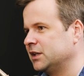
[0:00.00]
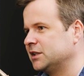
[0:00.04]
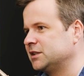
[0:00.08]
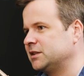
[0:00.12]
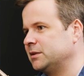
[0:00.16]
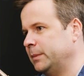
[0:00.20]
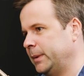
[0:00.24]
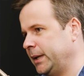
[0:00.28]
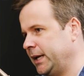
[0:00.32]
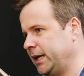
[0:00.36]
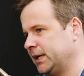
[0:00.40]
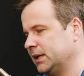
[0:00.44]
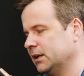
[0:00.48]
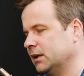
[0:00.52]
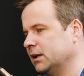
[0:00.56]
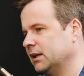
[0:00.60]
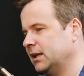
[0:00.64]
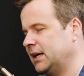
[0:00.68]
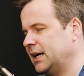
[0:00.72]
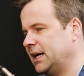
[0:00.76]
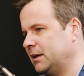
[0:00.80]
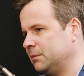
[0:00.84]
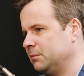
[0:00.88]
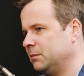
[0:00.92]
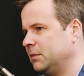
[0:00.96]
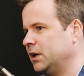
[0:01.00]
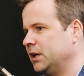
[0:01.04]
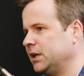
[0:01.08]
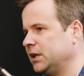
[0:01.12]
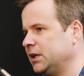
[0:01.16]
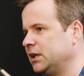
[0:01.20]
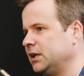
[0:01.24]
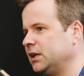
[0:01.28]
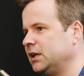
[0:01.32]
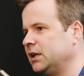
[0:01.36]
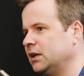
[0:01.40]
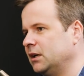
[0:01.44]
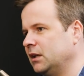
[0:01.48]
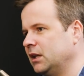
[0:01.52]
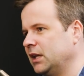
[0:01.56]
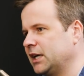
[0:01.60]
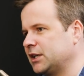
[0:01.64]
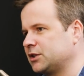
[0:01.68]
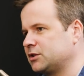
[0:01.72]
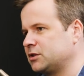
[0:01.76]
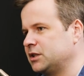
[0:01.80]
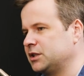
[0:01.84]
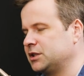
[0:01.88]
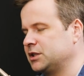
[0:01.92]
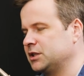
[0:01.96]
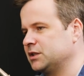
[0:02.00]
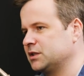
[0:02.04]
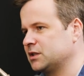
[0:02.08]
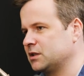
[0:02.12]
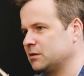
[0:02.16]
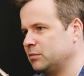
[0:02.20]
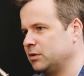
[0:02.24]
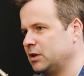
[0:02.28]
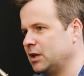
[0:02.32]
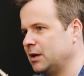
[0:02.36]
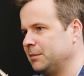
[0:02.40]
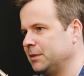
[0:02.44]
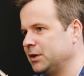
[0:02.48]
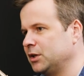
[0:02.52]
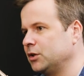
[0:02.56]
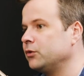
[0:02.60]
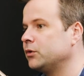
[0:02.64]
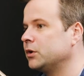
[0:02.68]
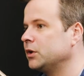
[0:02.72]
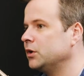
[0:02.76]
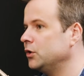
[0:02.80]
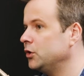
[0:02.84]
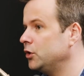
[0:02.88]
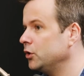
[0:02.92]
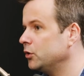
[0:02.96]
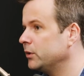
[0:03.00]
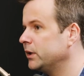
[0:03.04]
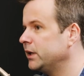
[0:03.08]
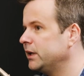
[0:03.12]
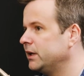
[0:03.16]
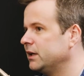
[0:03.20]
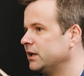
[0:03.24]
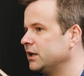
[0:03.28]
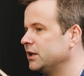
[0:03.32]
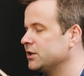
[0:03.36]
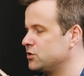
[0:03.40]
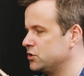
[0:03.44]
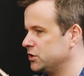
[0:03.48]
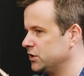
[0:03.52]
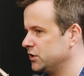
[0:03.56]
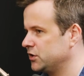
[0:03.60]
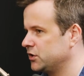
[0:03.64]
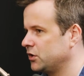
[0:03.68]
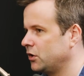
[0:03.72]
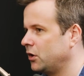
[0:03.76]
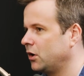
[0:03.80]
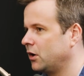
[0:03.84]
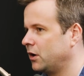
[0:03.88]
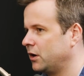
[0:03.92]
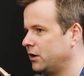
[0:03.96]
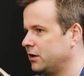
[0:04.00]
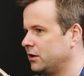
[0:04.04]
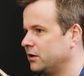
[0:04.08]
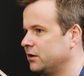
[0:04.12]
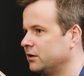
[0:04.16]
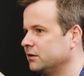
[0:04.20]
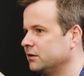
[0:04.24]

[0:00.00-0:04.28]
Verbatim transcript: to make a lot of money in electricians and plumbing. You can do it, it's just harder.